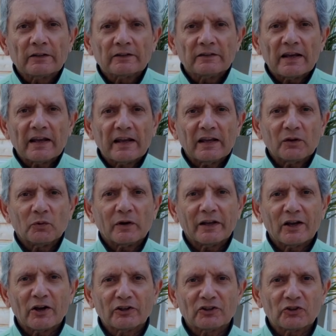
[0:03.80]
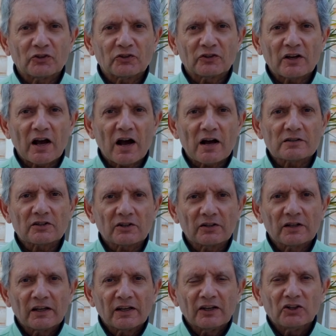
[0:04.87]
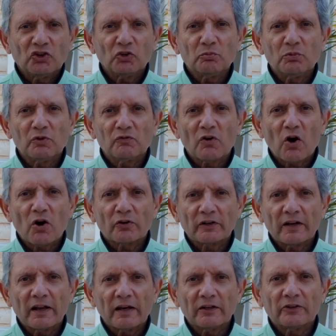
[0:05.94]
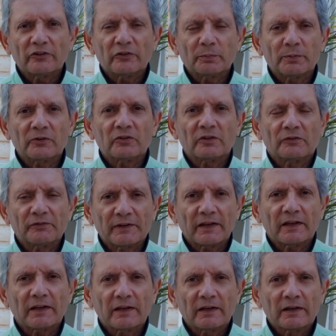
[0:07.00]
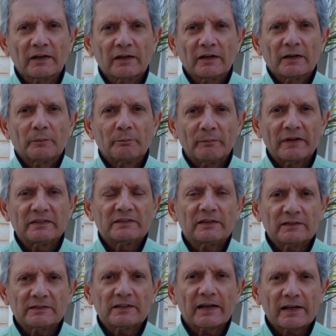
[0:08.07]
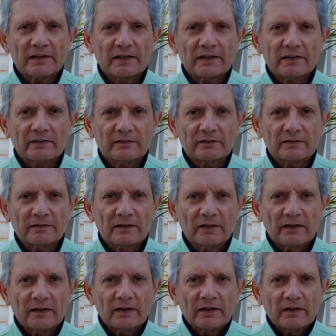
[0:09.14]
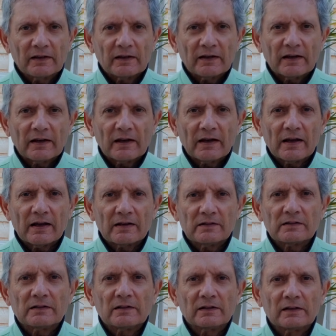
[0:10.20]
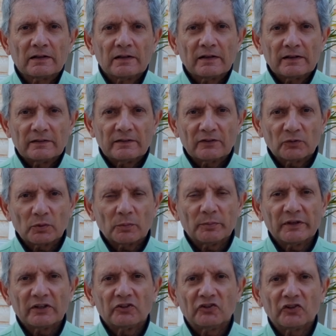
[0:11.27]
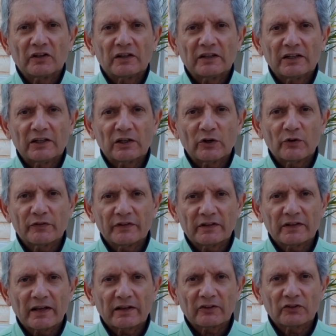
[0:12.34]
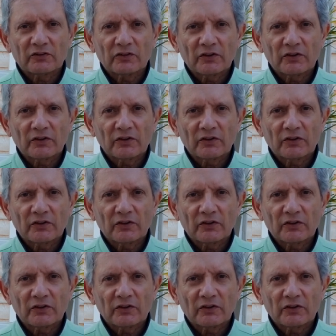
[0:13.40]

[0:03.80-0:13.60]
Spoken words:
today we're going to start to move on into specific mental techniques, and this will be a journey over the next